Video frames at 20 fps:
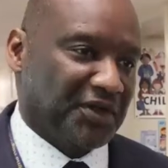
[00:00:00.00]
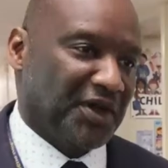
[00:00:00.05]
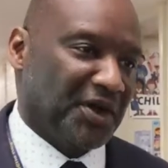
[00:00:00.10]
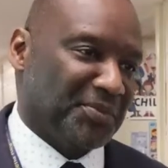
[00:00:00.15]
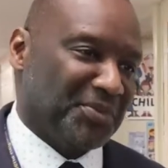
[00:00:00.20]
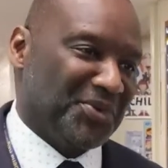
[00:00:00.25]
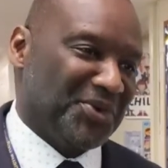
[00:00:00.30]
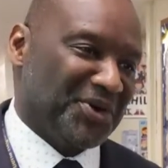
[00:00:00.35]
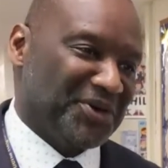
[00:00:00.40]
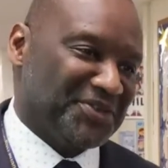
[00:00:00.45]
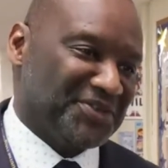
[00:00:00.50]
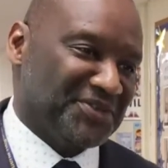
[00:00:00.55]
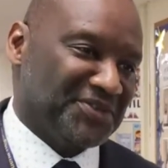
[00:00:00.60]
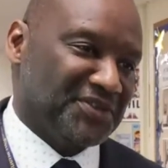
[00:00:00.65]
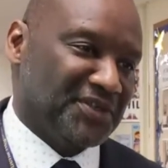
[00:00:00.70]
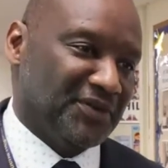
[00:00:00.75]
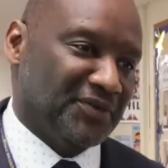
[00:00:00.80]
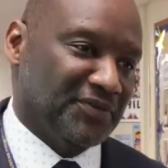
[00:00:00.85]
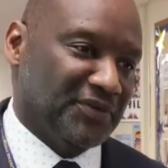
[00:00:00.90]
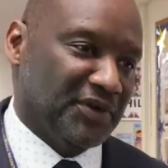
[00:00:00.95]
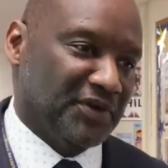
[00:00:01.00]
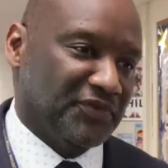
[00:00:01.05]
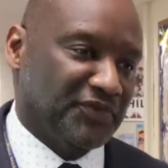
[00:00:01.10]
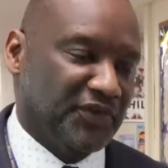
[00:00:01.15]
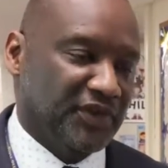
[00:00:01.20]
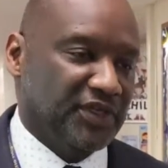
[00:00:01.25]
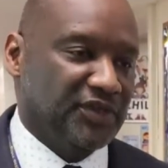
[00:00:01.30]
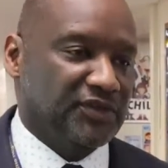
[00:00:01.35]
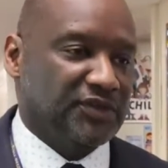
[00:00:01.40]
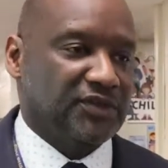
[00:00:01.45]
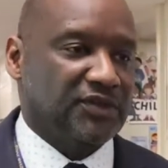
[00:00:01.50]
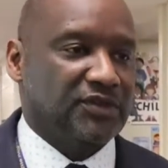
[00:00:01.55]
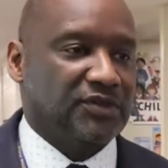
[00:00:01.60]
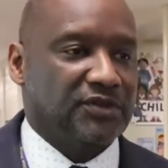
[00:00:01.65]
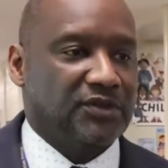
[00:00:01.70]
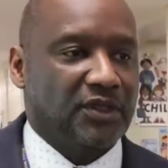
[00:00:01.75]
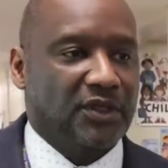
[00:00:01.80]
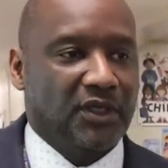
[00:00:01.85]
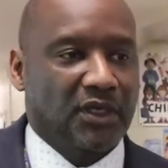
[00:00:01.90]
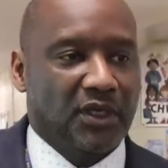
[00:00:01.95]
top portions of their
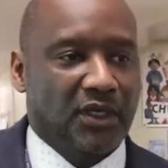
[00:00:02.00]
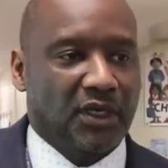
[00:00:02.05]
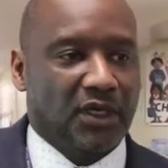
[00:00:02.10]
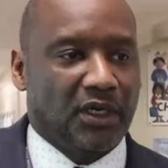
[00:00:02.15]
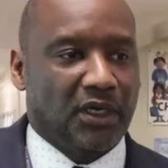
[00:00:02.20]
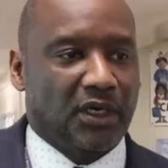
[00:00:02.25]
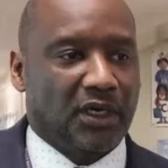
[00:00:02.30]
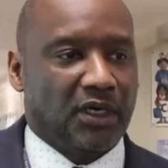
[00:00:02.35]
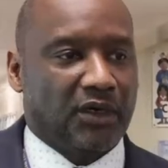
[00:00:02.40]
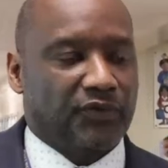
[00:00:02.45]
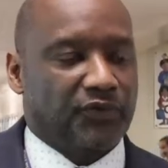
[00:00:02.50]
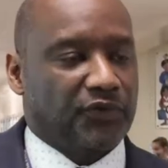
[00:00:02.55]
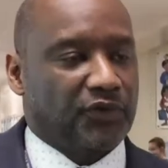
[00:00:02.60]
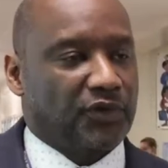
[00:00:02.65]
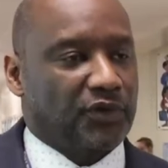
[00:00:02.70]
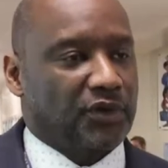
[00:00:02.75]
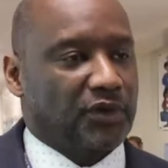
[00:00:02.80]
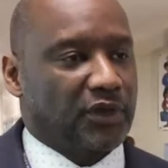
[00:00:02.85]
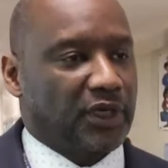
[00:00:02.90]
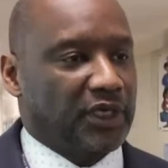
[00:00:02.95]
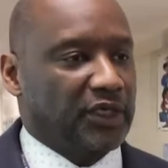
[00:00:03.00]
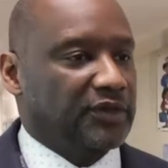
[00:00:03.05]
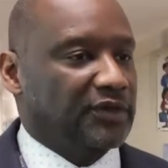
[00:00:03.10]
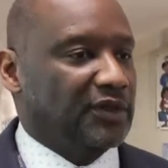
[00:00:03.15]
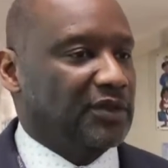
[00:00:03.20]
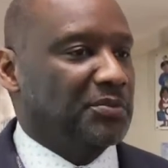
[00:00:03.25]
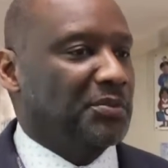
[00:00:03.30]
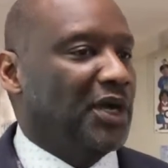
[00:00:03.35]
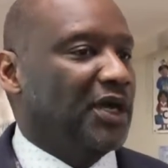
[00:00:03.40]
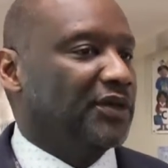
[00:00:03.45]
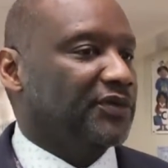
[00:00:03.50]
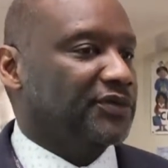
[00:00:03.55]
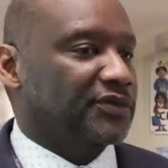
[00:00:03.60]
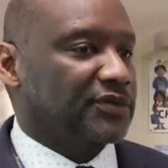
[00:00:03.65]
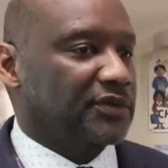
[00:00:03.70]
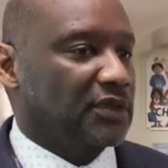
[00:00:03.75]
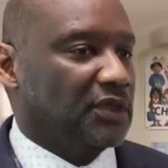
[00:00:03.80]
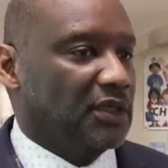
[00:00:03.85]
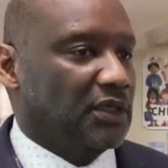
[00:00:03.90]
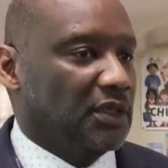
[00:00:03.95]
faces uh, for 18
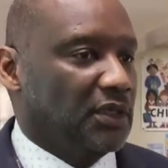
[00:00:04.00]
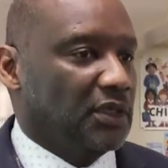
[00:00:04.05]
months.